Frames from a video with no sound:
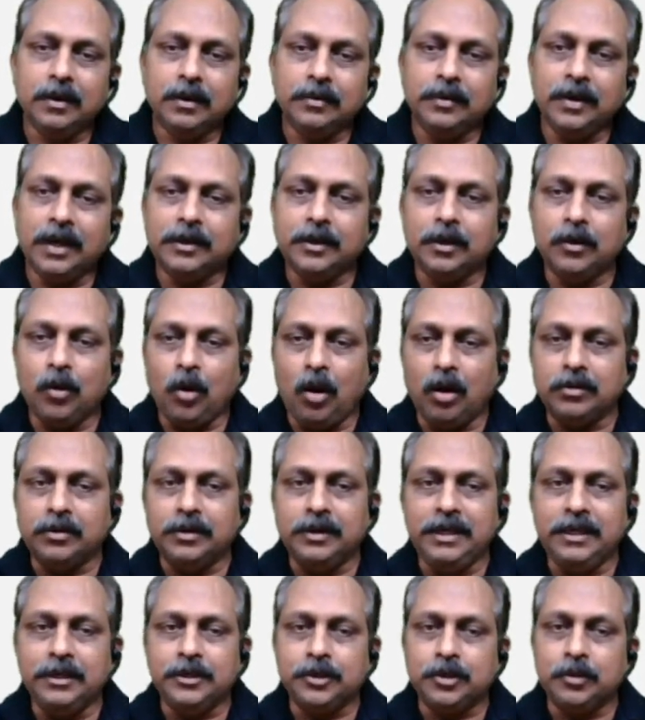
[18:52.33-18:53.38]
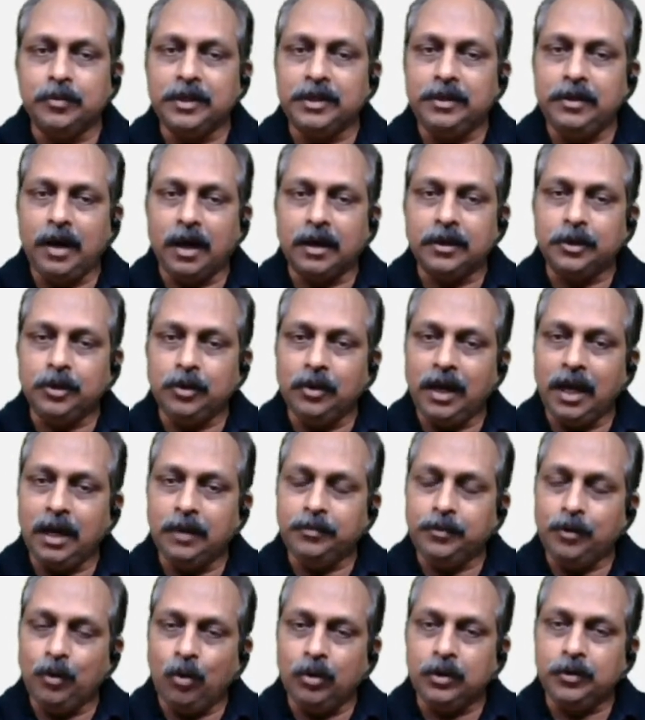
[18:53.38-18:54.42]
that a lot needs to be done to help
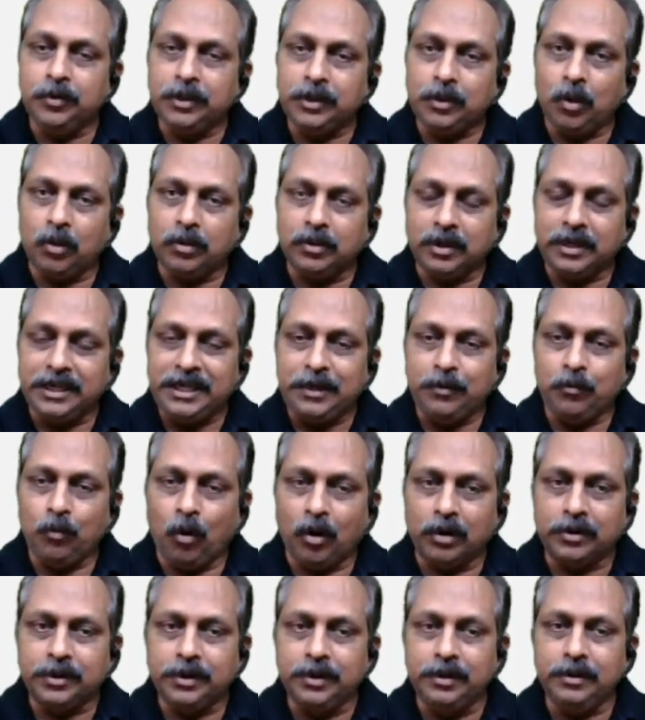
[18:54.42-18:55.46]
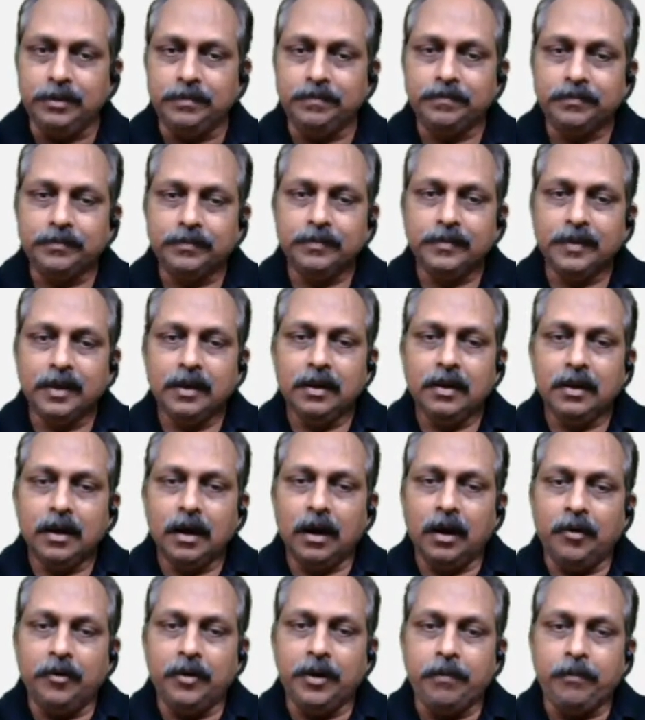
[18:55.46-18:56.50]
those without clean water,
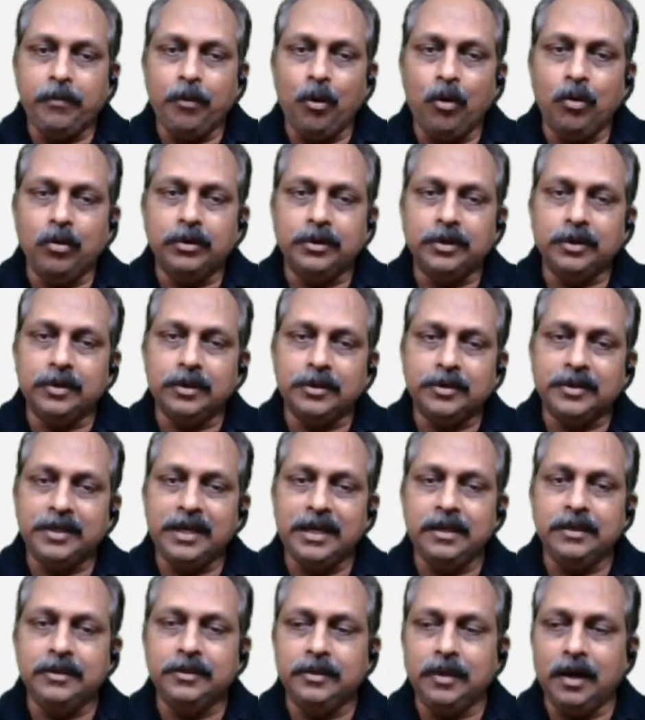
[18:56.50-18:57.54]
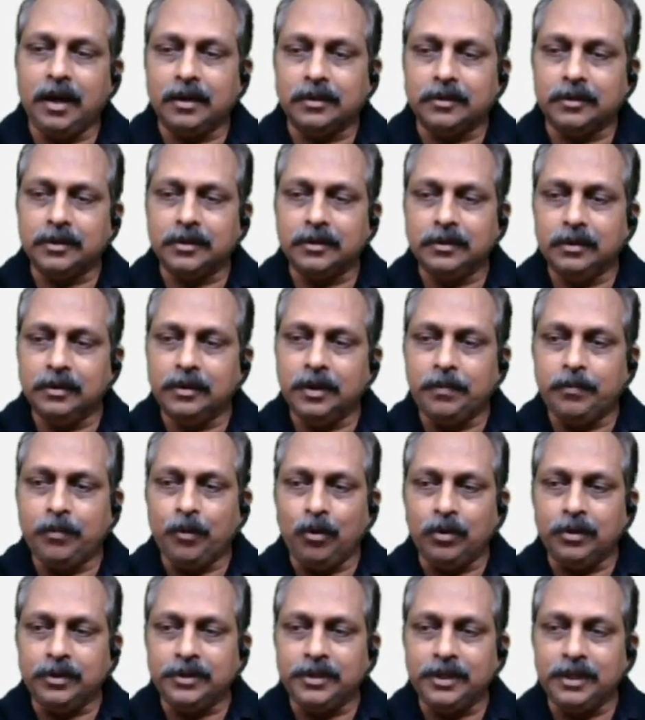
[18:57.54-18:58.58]
a report says that
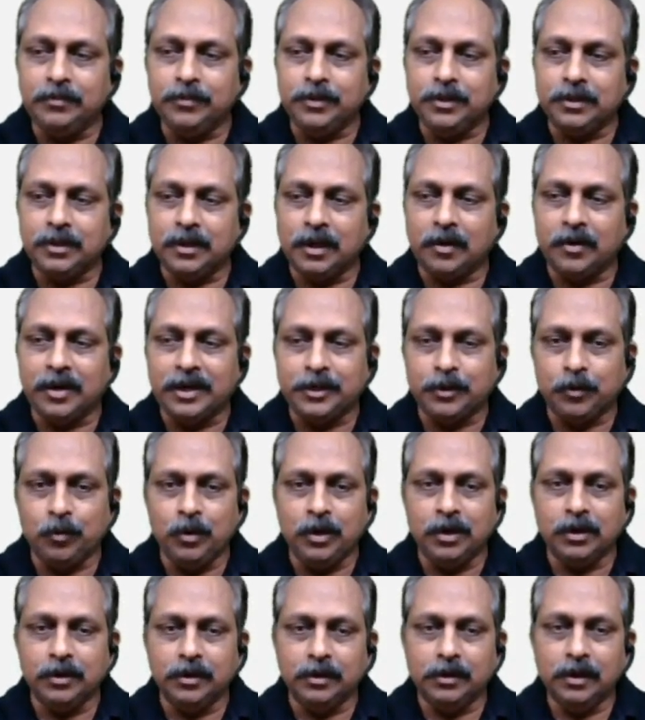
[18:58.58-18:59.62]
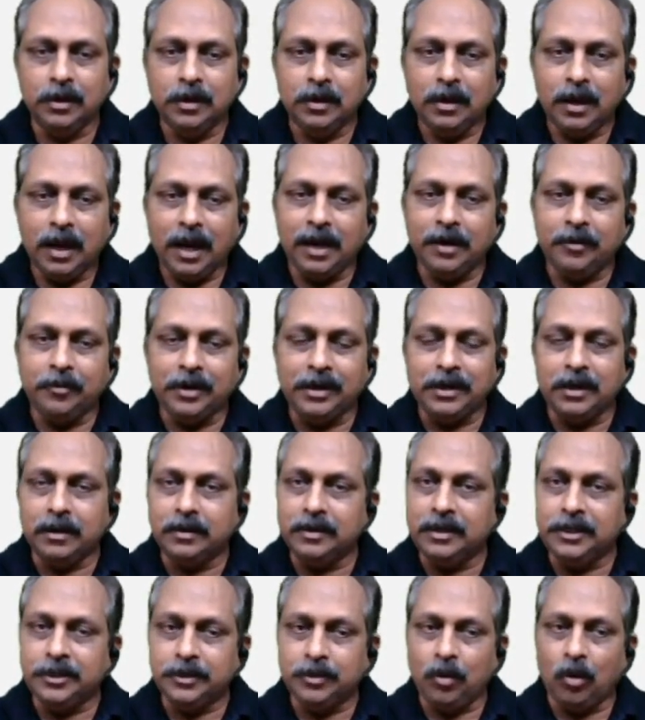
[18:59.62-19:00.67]
report seems correct word, and
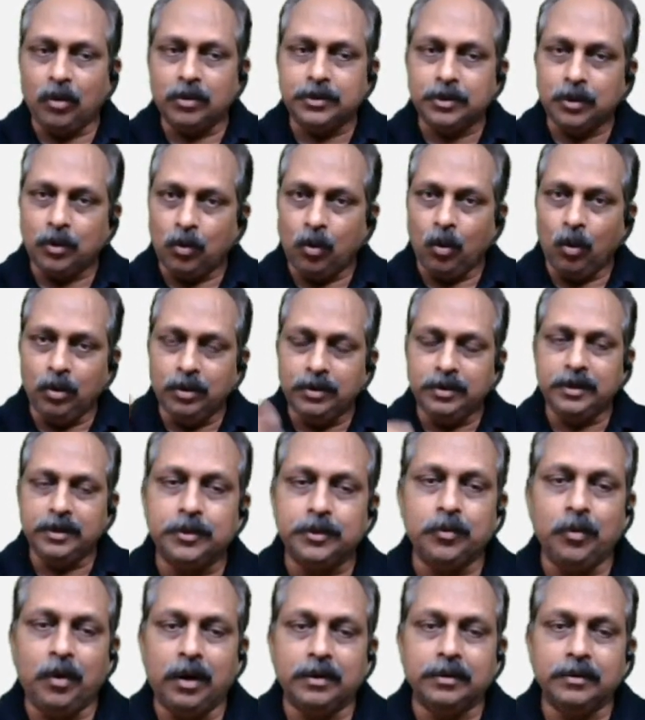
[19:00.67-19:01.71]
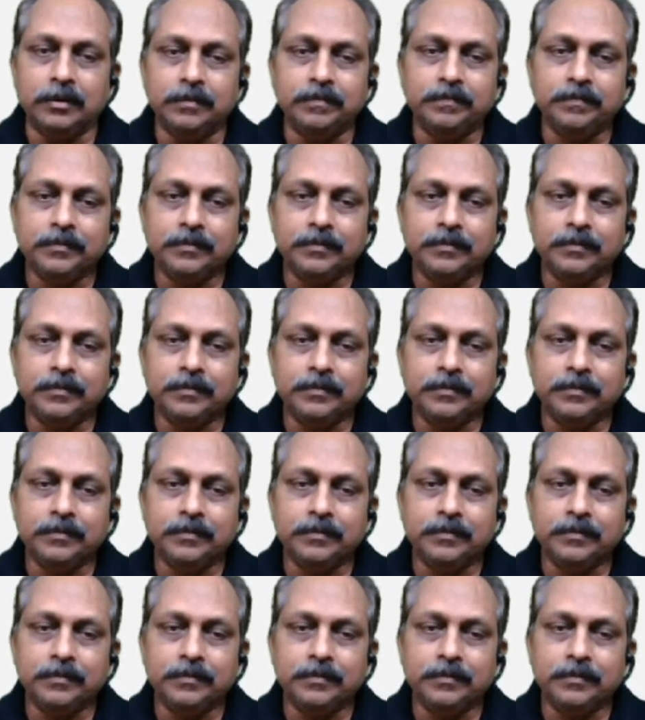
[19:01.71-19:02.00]
recognition also. Hold one.